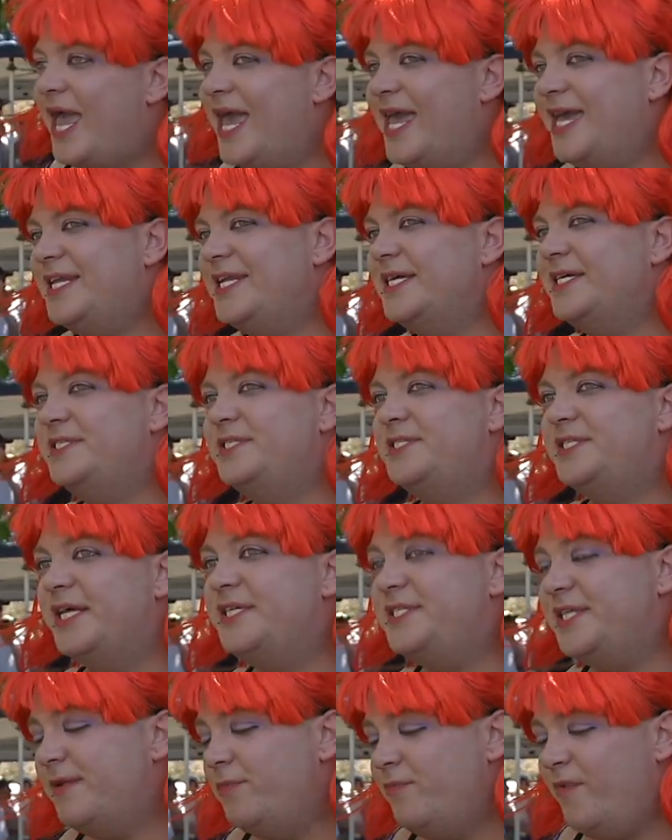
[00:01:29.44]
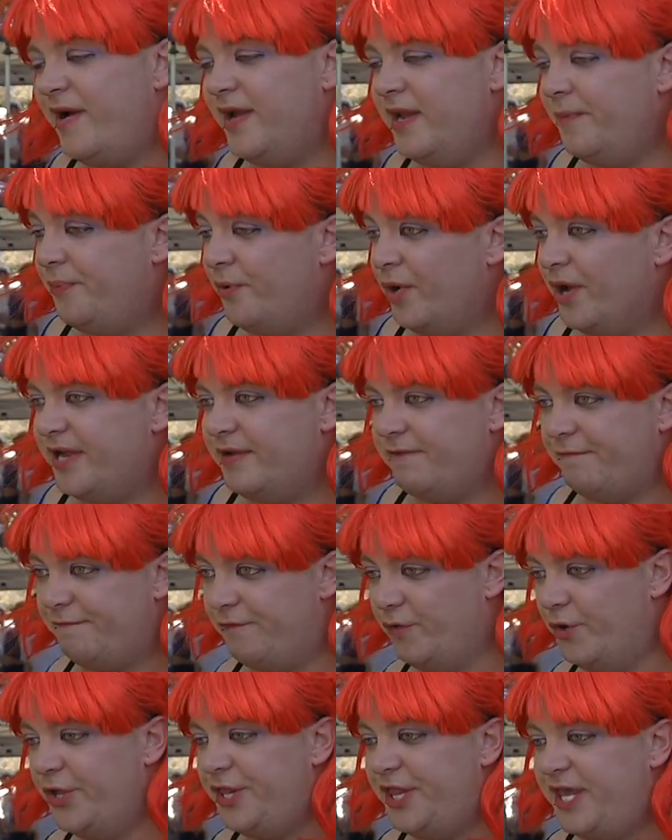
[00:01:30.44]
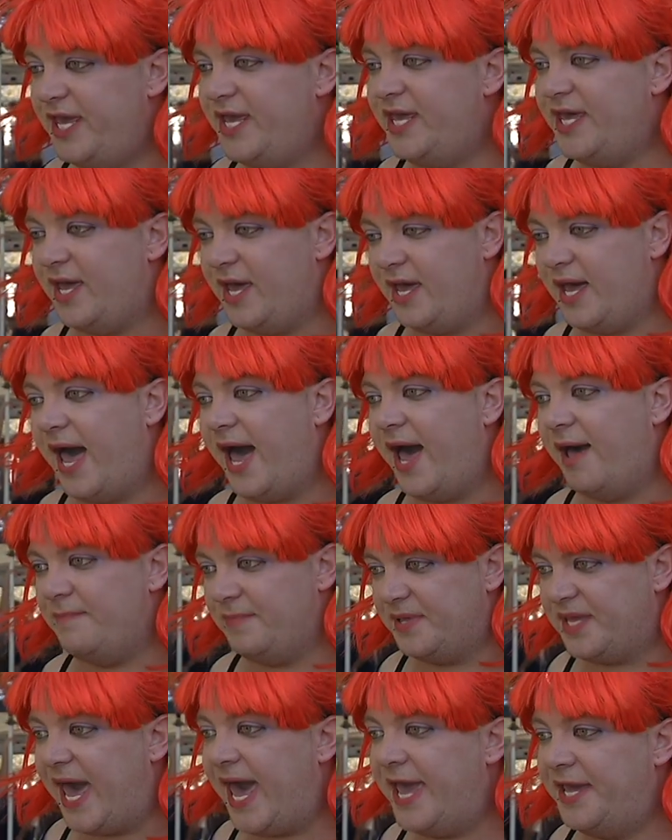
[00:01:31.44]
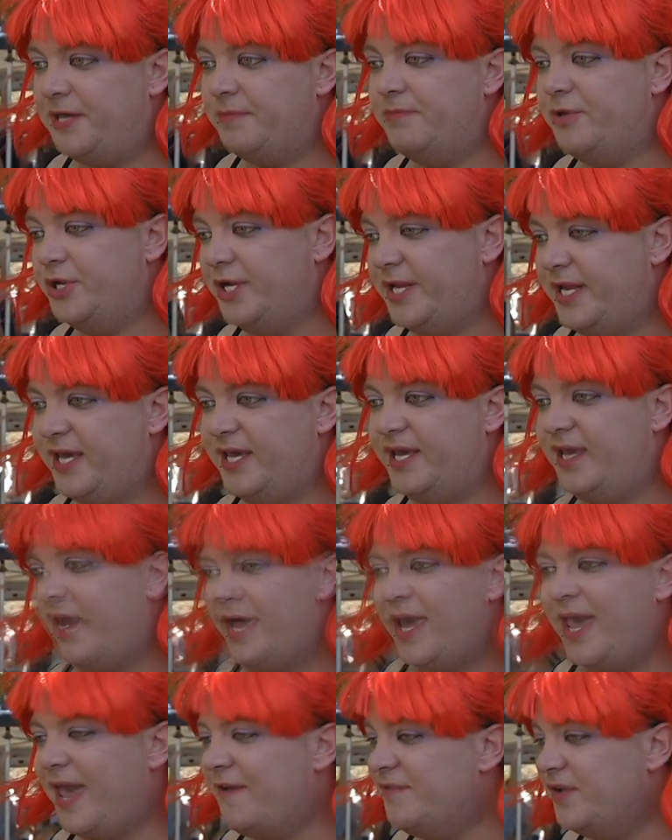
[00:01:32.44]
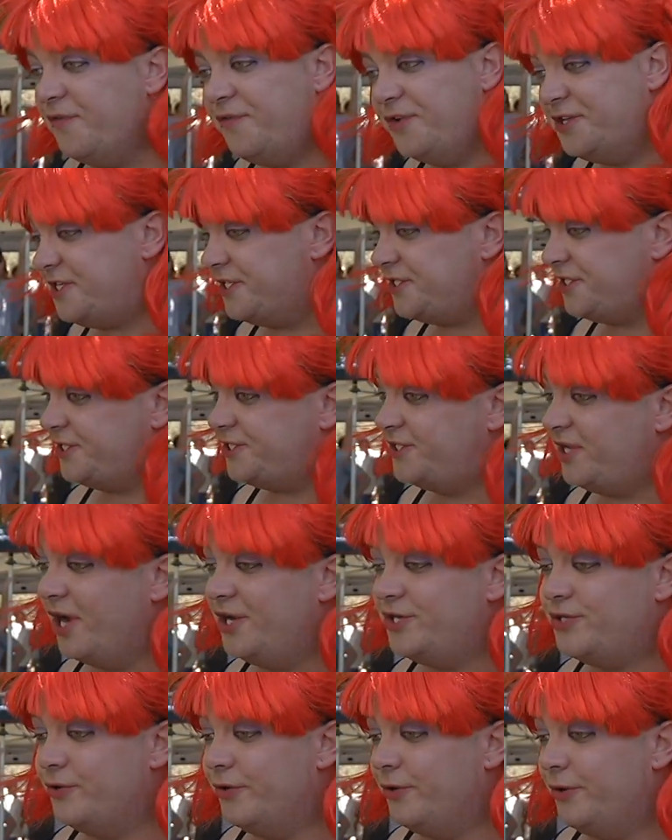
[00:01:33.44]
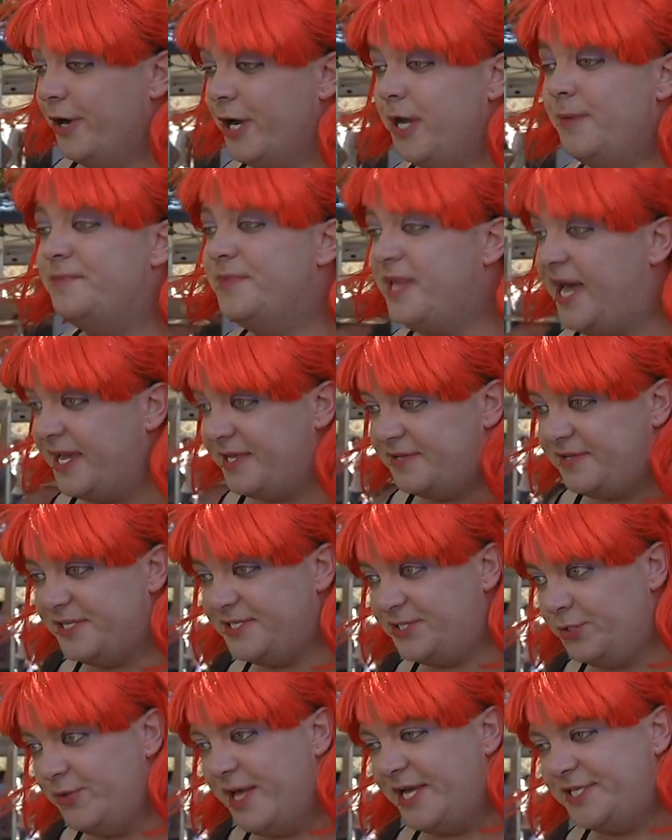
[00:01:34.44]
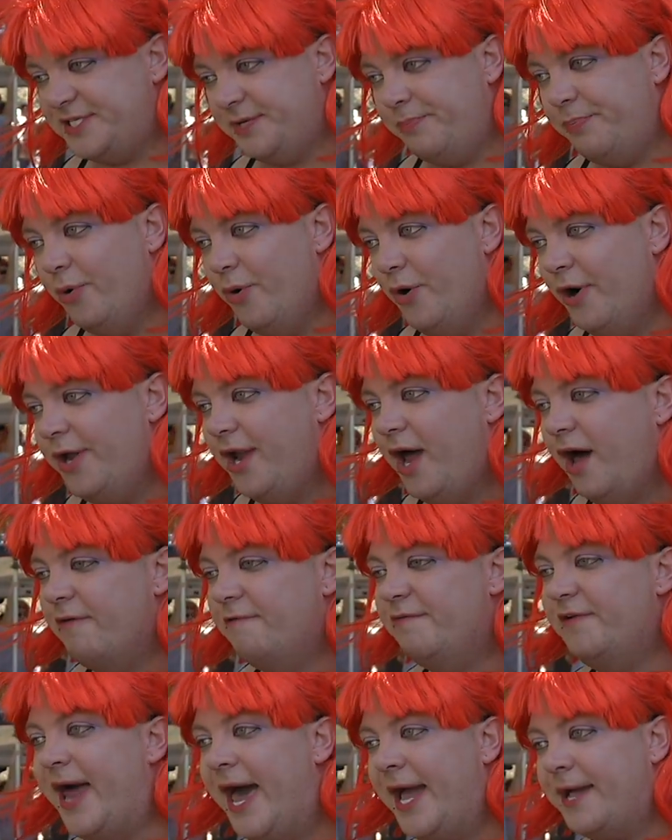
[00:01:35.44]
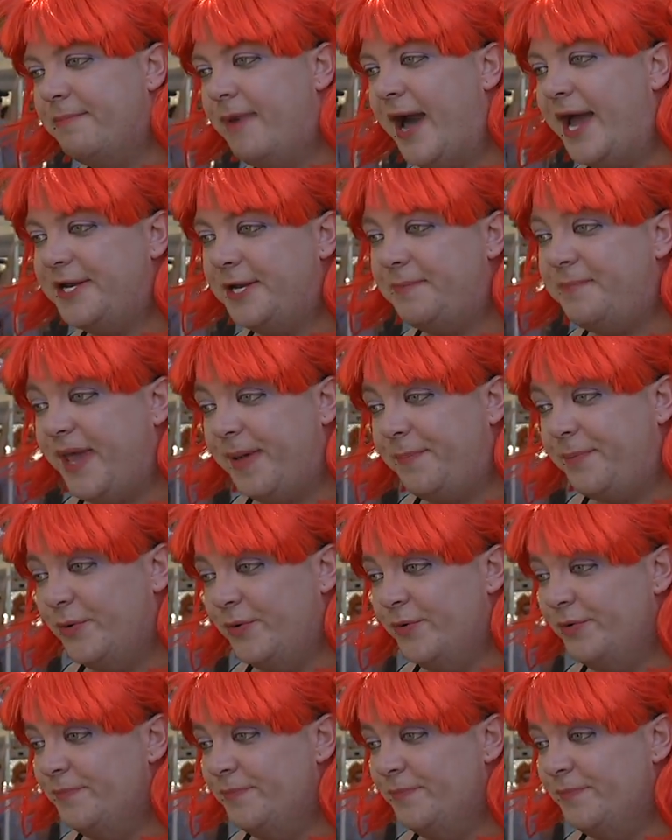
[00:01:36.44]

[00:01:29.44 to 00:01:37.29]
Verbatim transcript: It is it's very important for the um, gay community, even if it's just a social group, that there's still that support of like-minded people.